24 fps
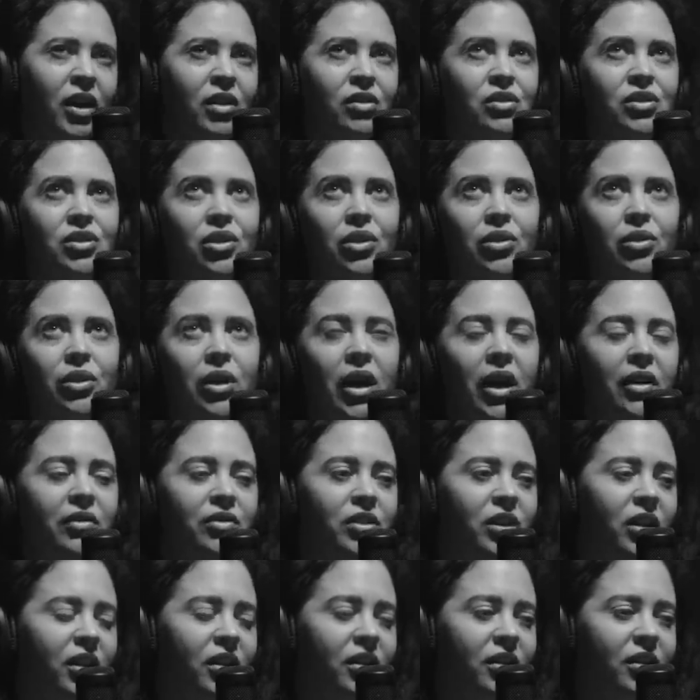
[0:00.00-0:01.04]
And also, you have
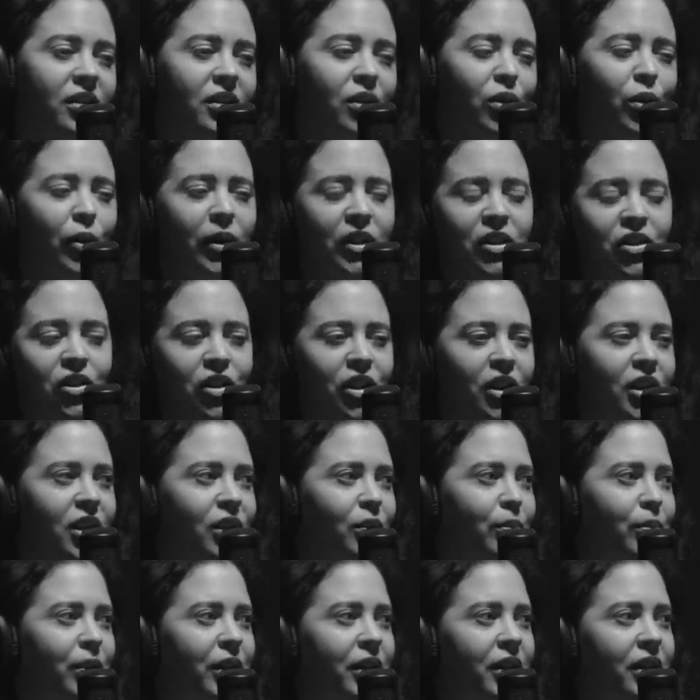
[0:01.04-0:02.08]
to question a
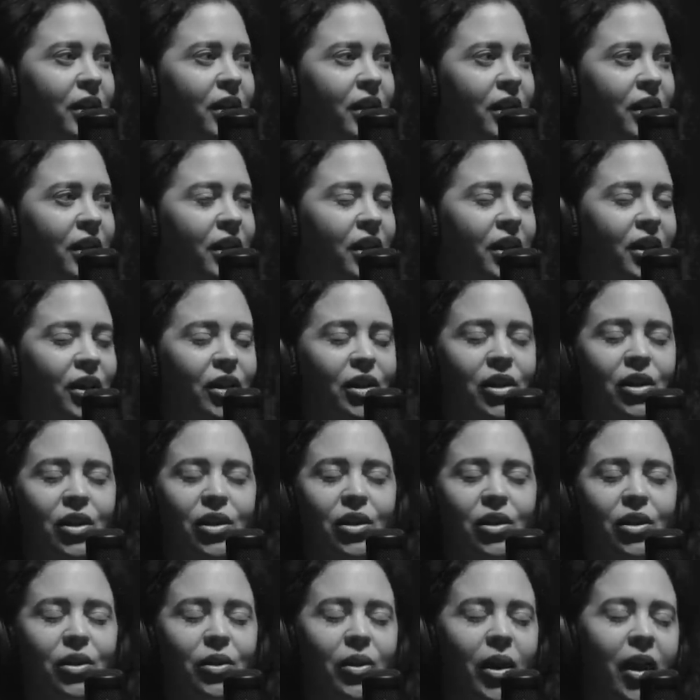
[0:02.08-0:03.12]
little bit.
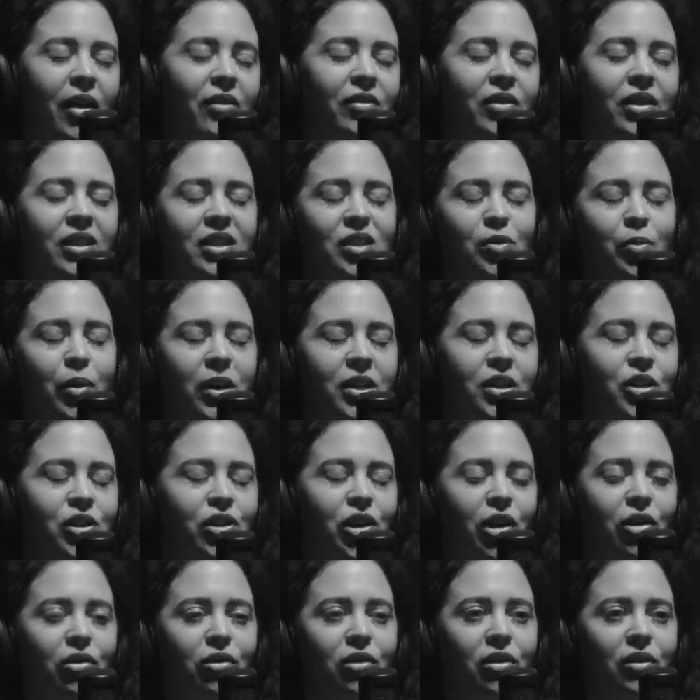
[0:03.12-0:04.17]
You have the Inspector
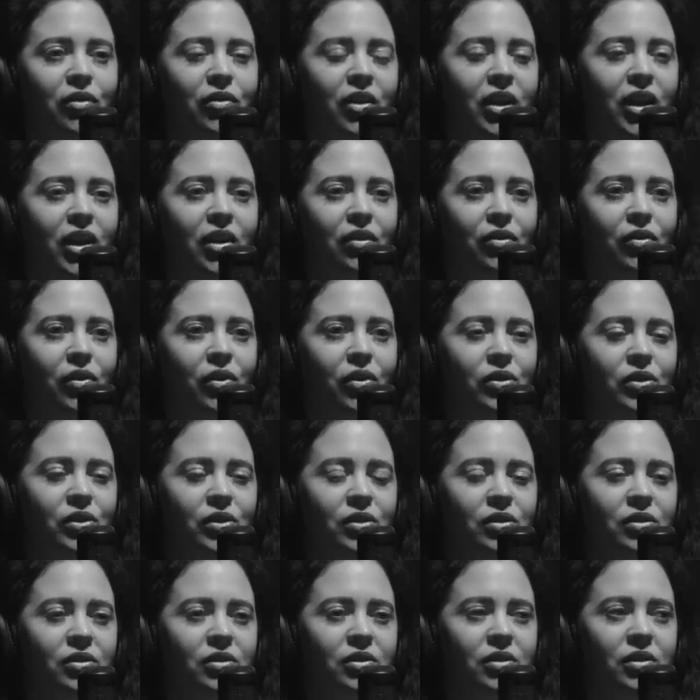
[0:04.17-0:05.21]
General of the Air
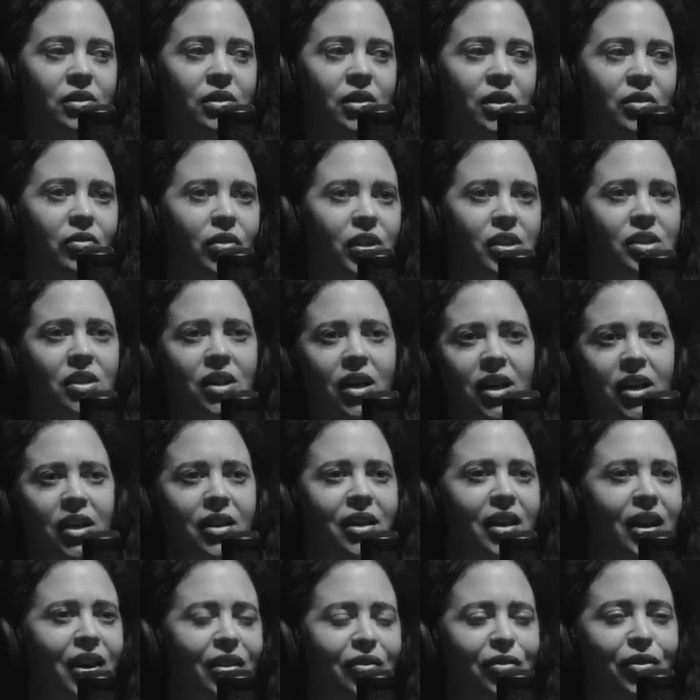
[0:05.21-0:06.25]
Force investigating
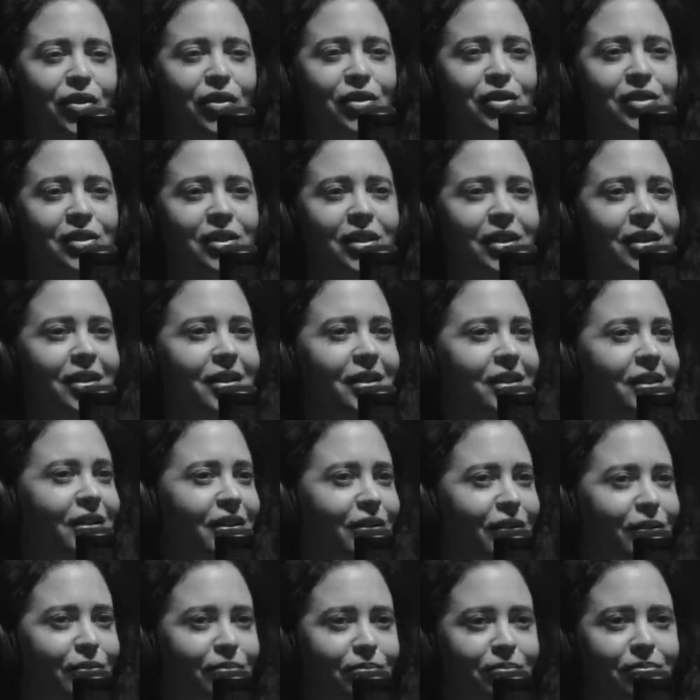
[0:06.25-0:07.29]
the Air Force. Like,
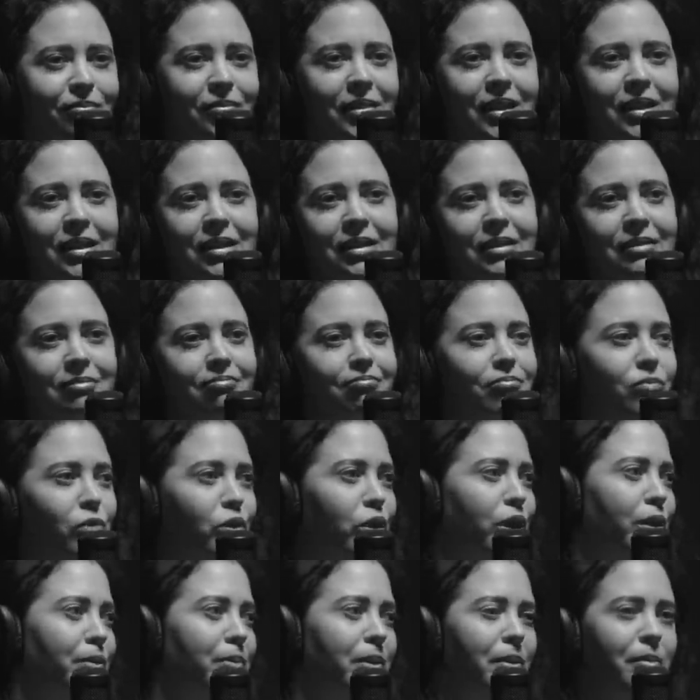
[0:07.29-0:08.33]
you know, it,
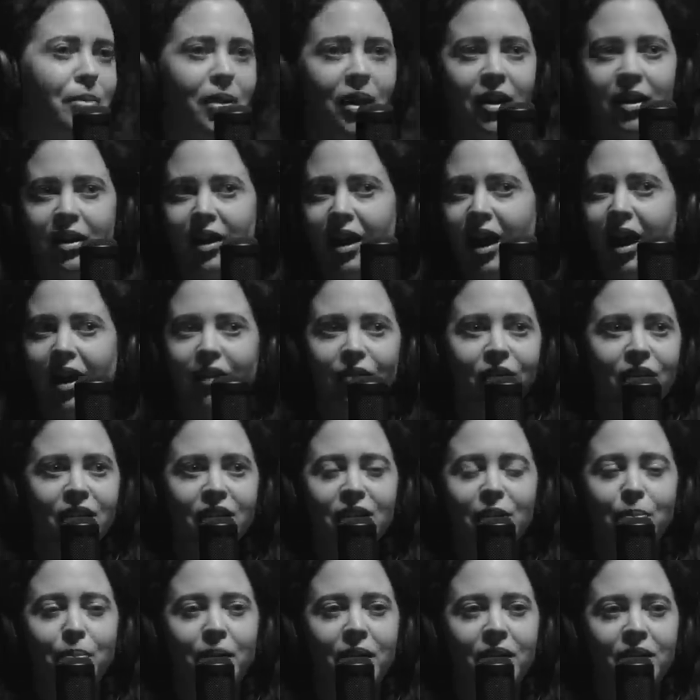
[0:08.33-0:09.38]
would it be better to have an
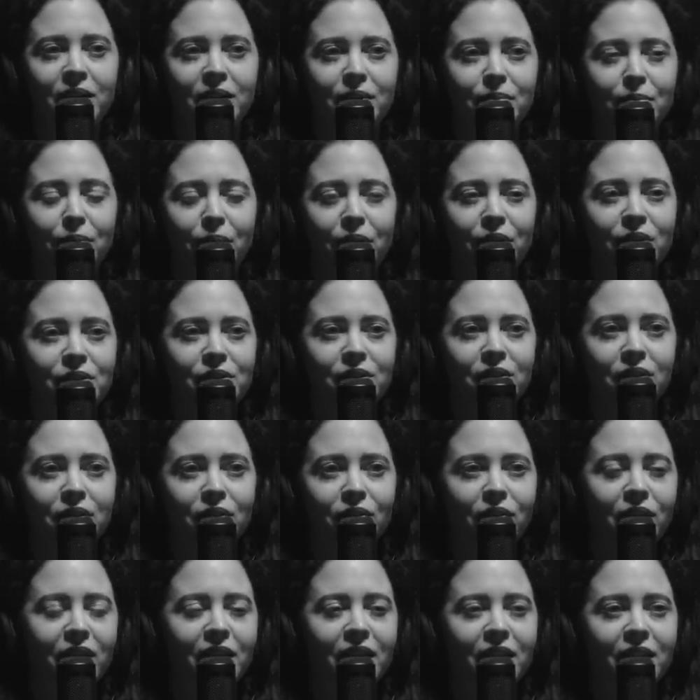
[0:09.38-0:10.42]
independent person
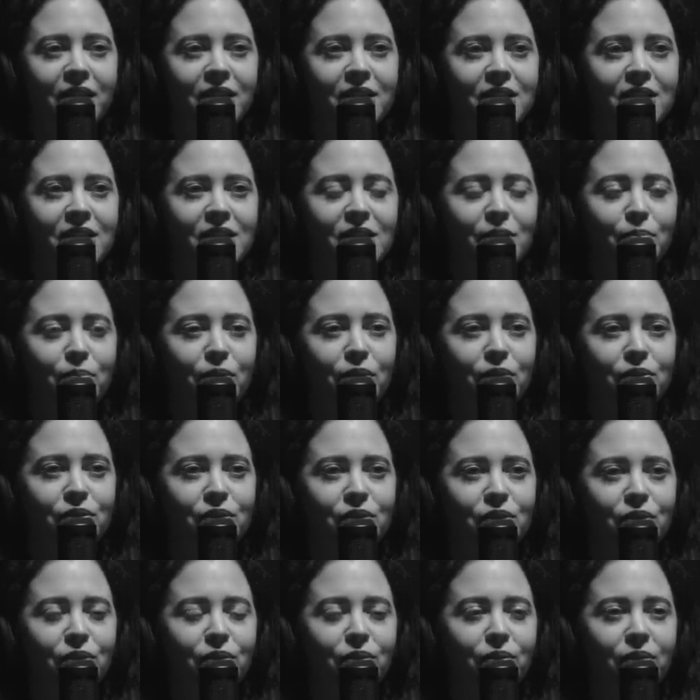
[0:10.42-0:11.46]
looking at this as
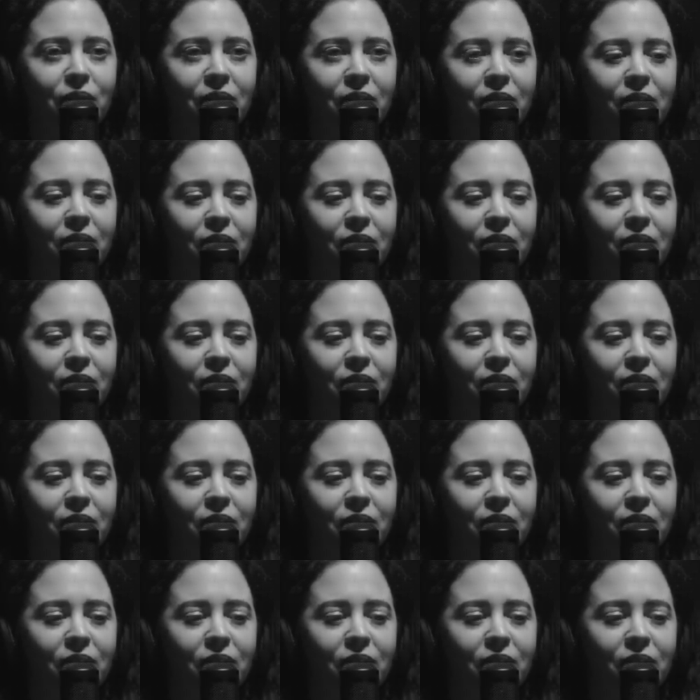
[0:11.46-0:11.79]
opposed to